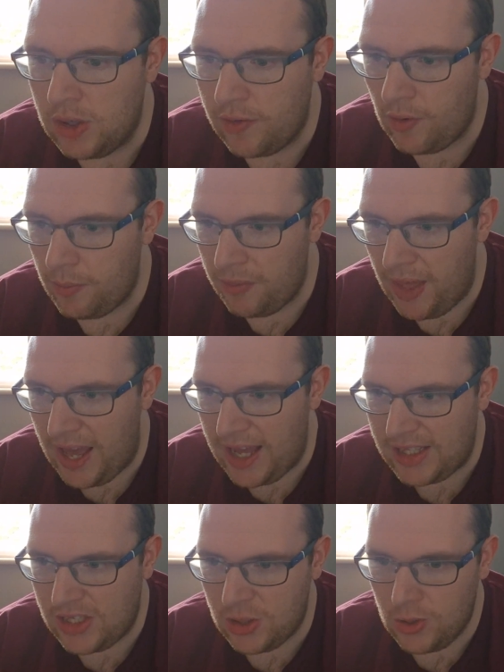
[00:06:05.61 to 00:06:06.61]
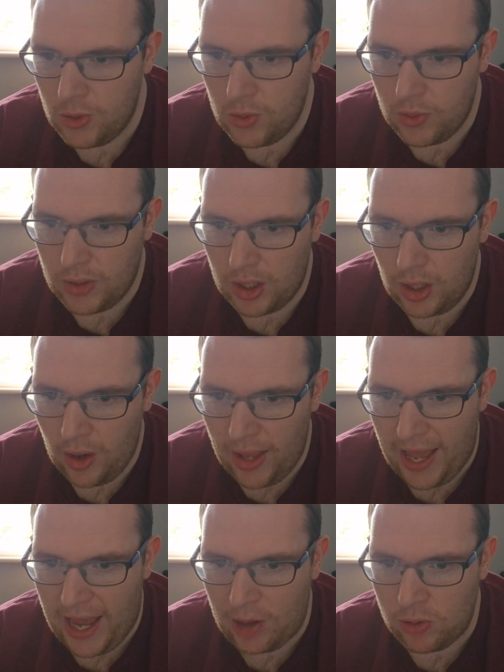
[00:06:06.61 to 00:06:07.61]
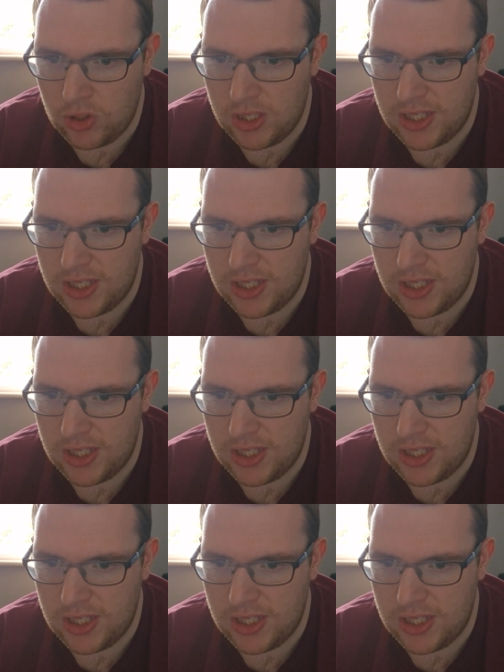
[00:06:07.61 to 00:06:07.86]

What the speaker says: from there to the lighthouse,